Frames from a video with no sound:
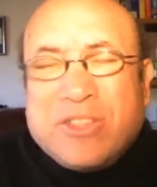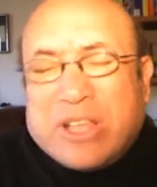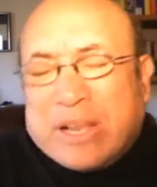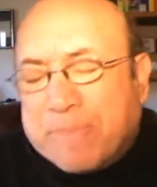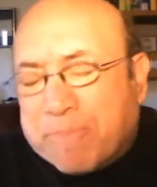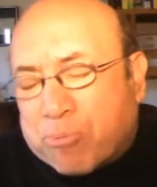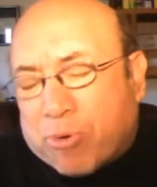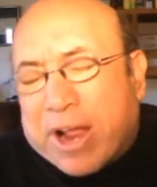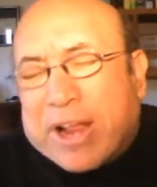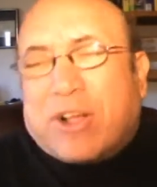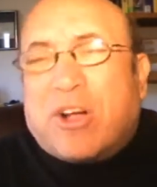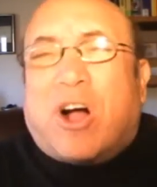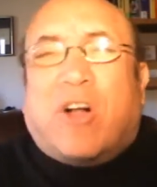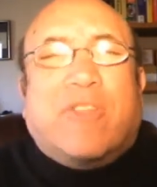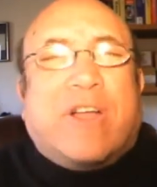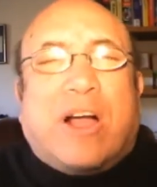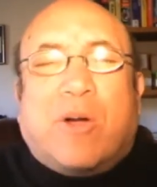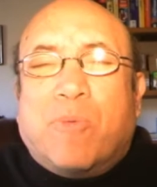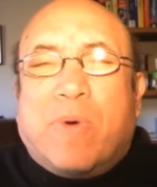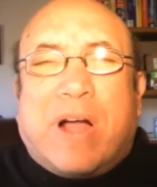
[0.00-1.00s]
Didn't break
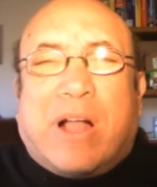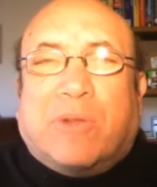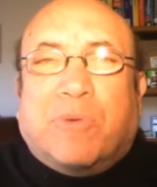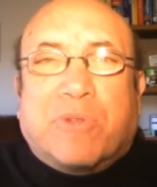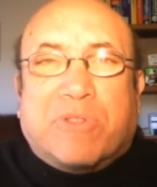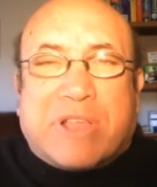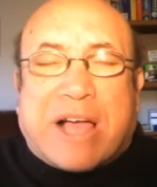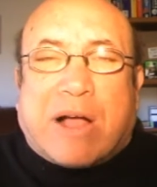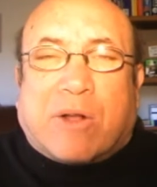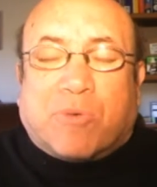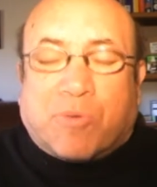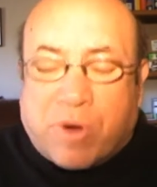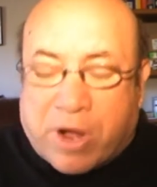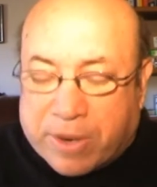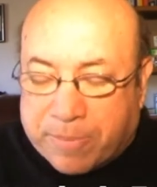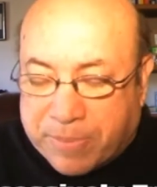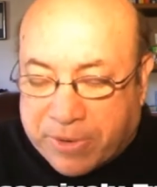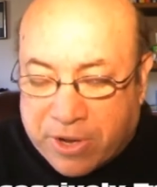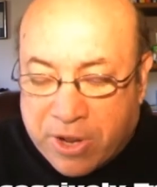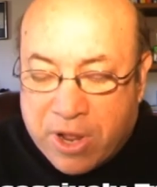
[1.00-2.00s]
all that well and was
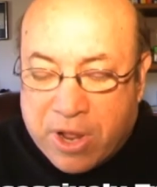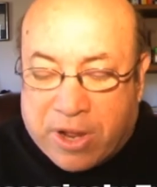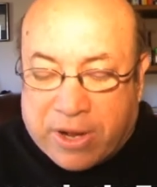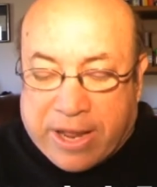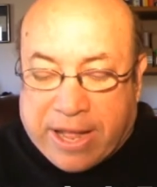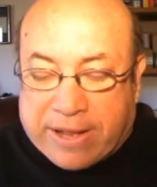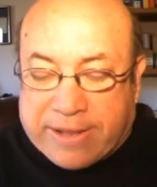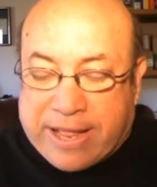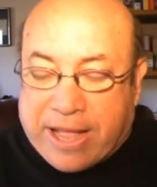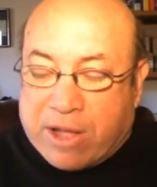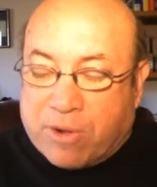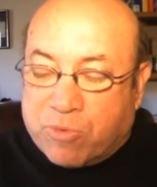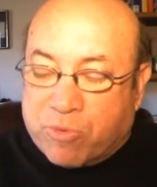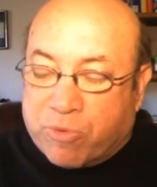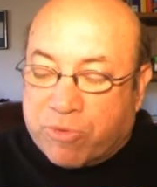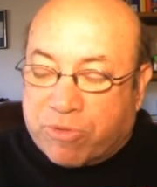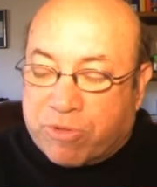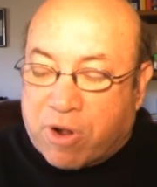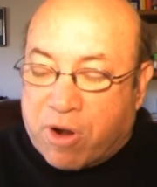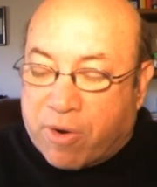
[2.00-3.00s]
outrun, but now
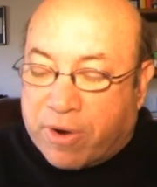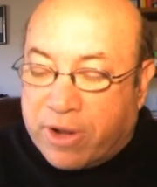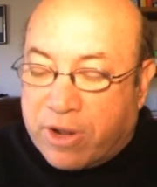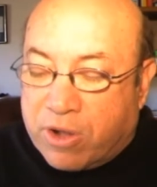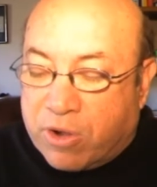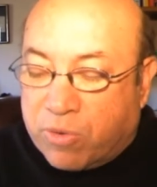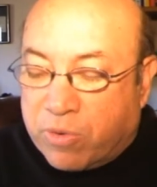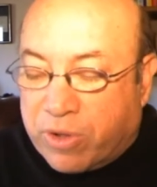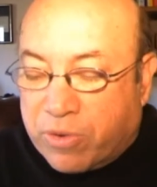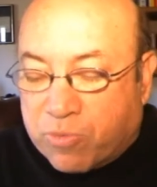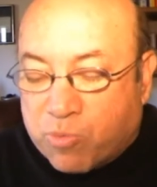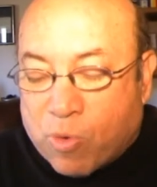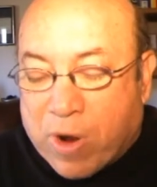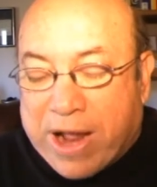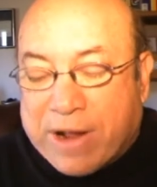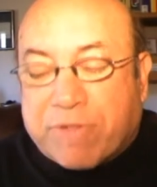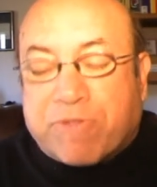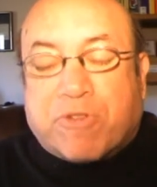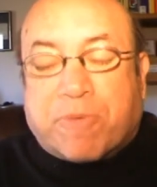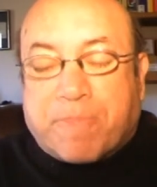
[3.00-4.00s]
Rosario
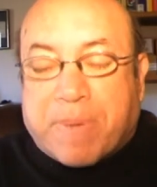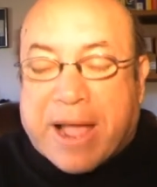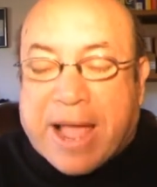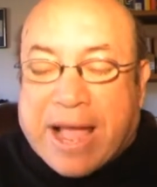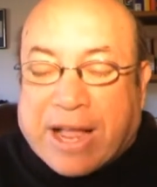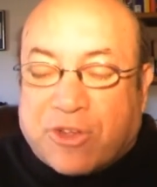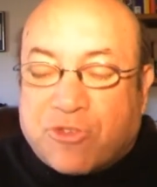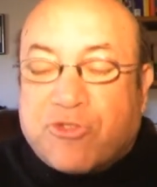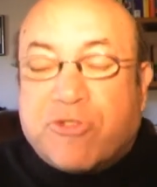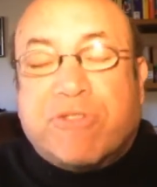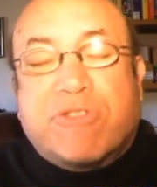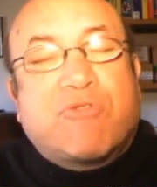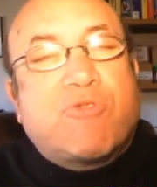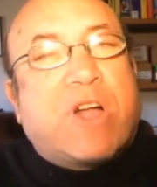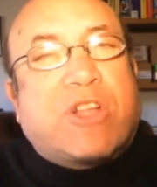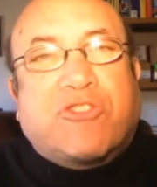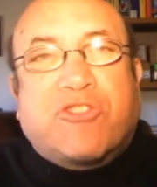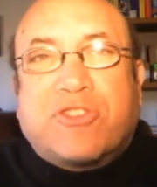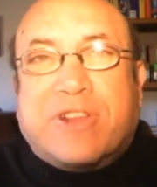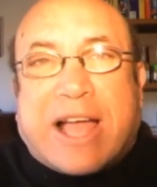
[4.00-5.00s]
rides her back. She's
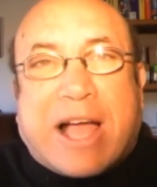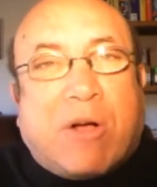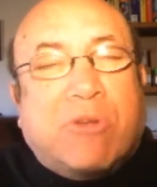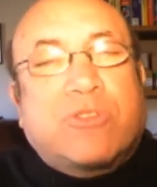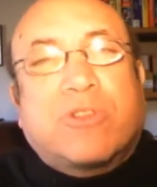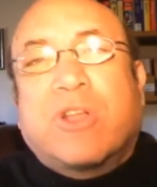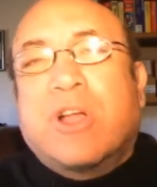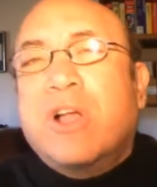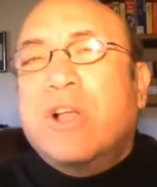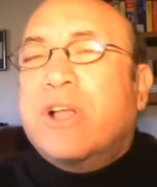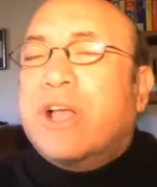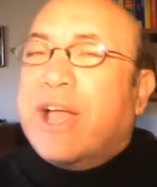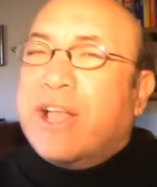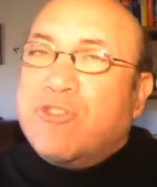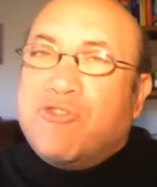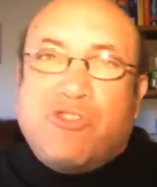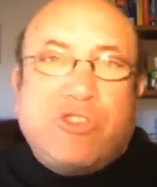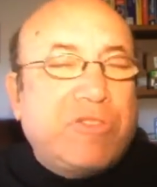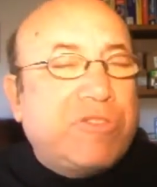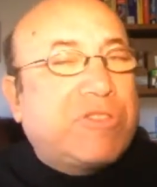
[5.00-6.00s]
stretching out,
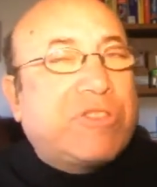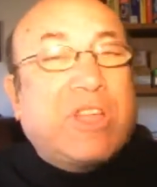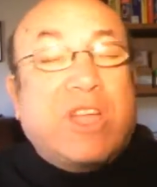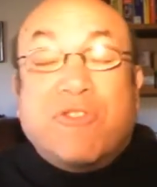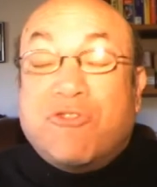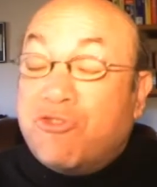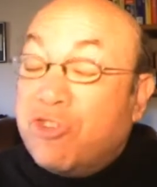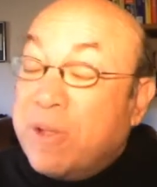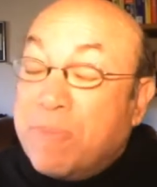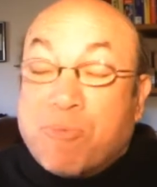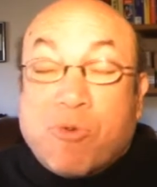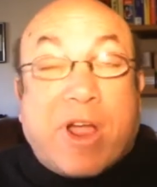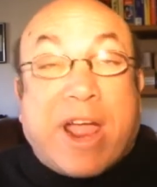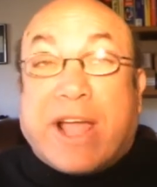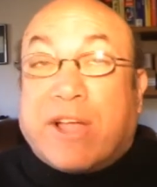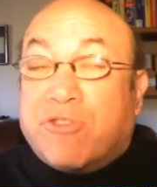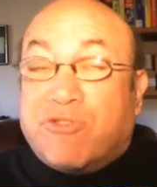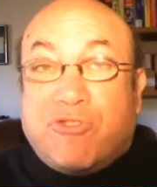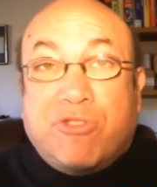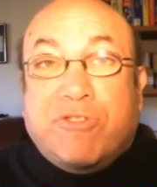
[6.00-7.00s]
and if she
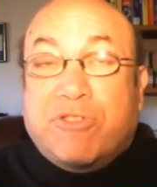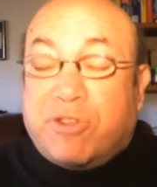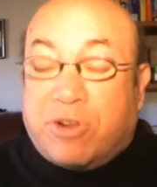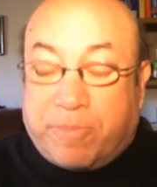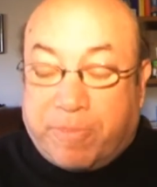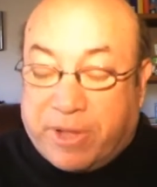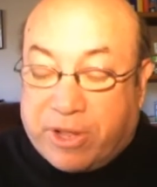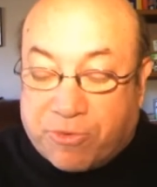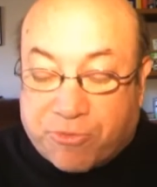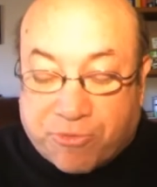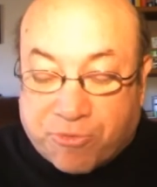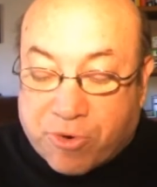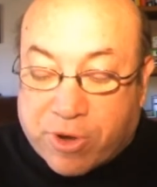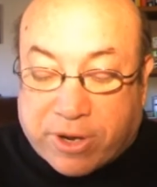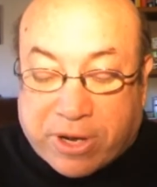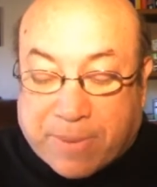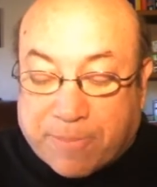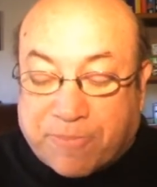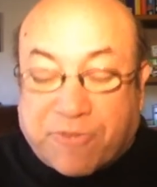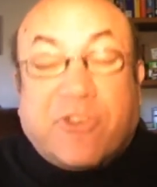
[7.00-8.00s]
breaks, she's going to be in
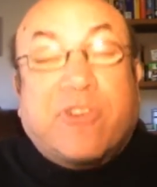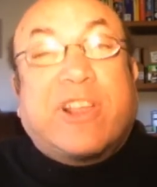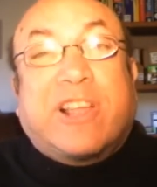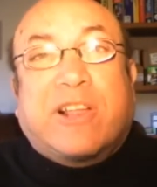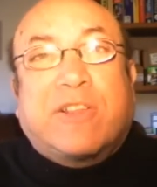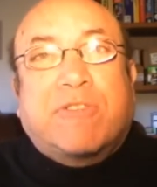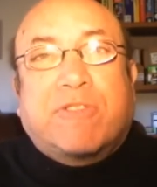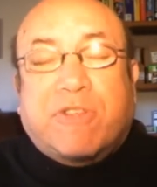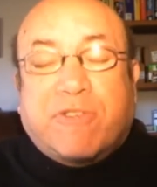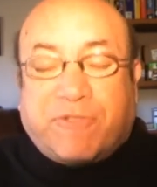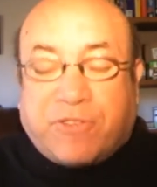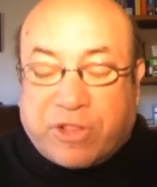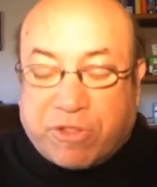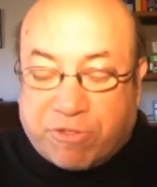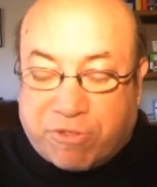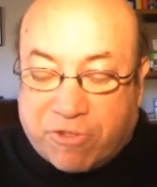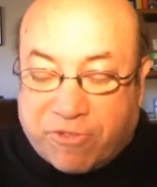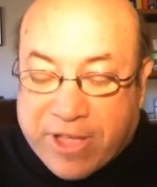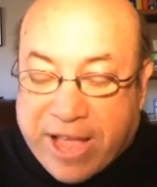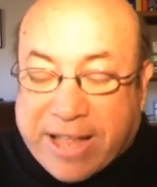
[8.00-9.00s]
front. I'm fairly
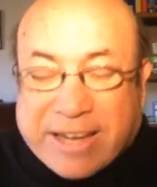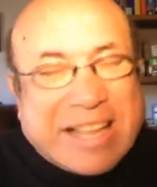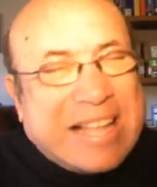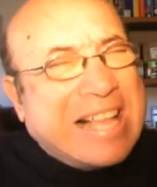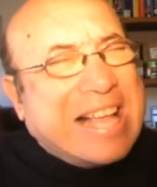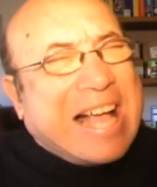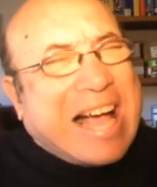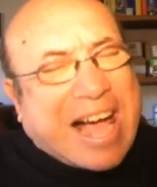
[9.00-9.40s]
convinced of that.